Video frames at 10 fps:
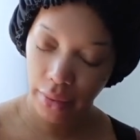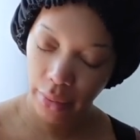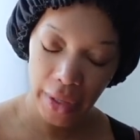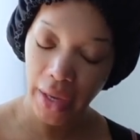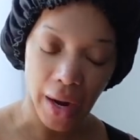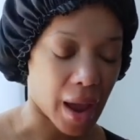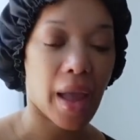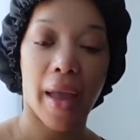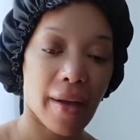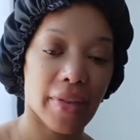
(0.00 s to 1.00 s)
we cannot
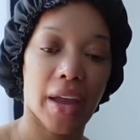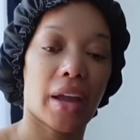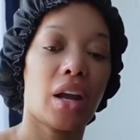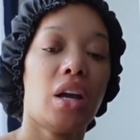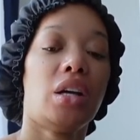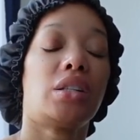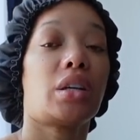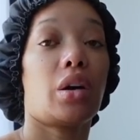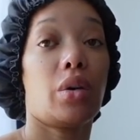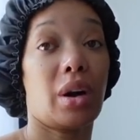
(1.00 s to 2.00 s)
have that.
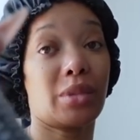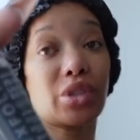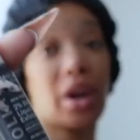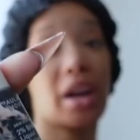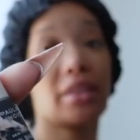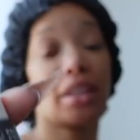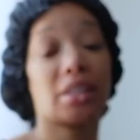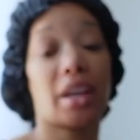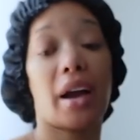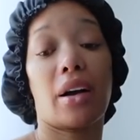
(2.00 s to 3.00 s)
So I'm trying
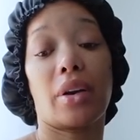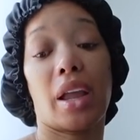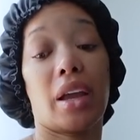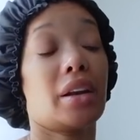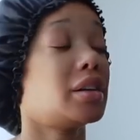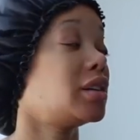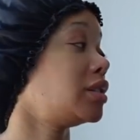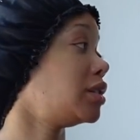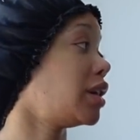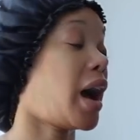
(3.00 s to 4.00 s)
this out, and
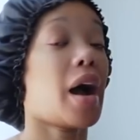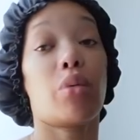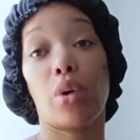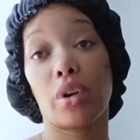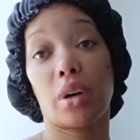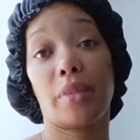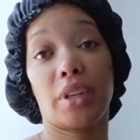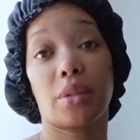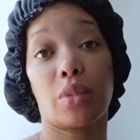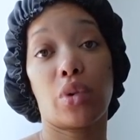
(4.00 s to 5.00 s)
I woke up
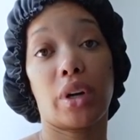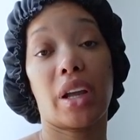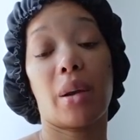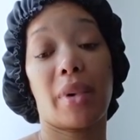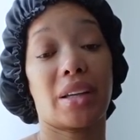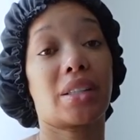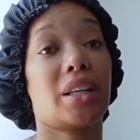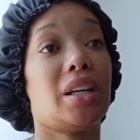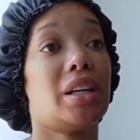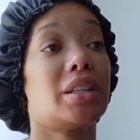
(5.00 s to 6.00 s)
this morning and my
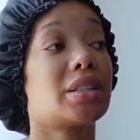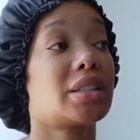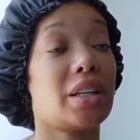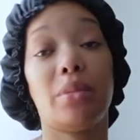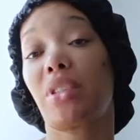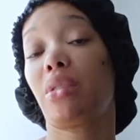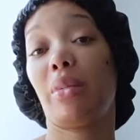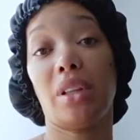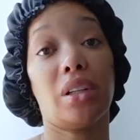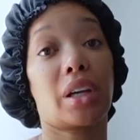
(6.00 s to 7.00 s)
skin seems to
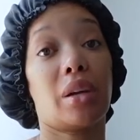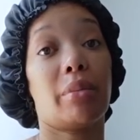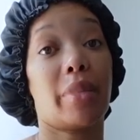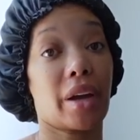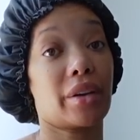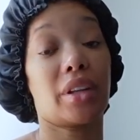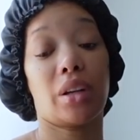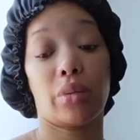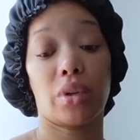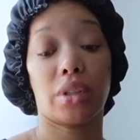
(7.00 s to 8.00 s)
be looking better than
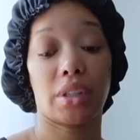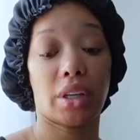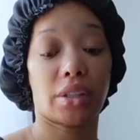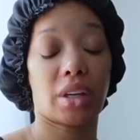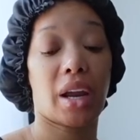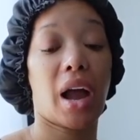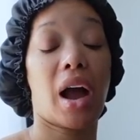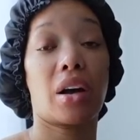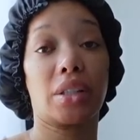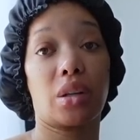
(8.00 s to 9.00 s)
it was yesterday.
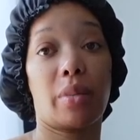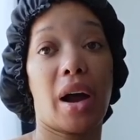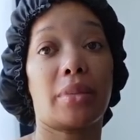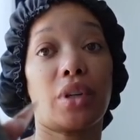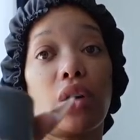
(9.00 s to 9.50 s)
I also popped